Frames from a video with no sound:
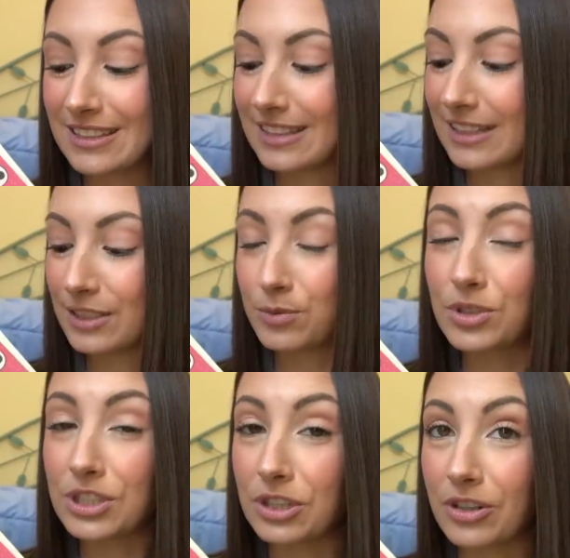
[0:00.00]
That's some
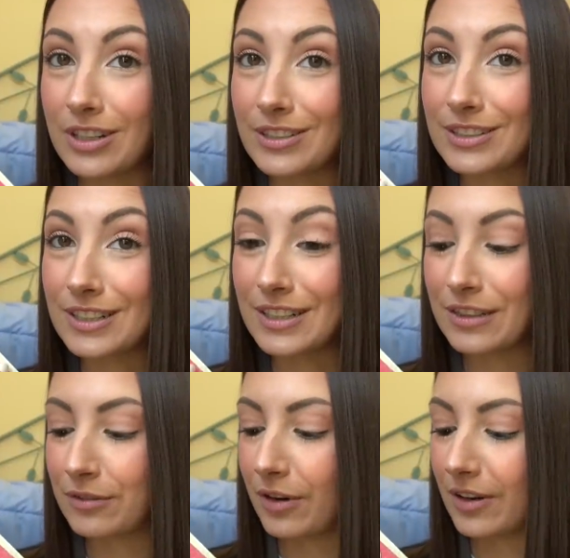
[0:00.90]
serious
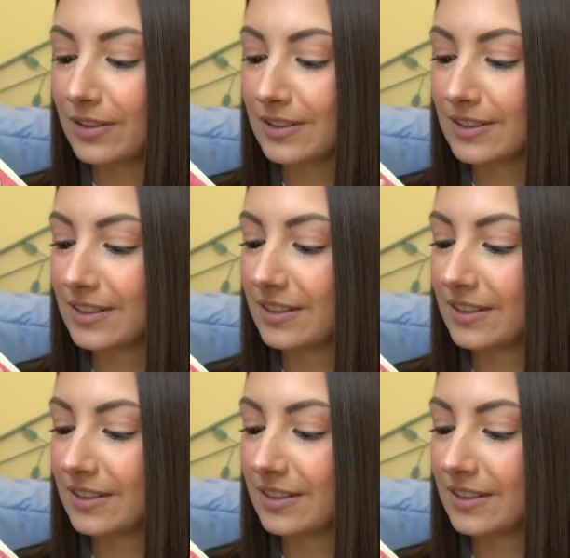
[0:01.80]
tea, friends.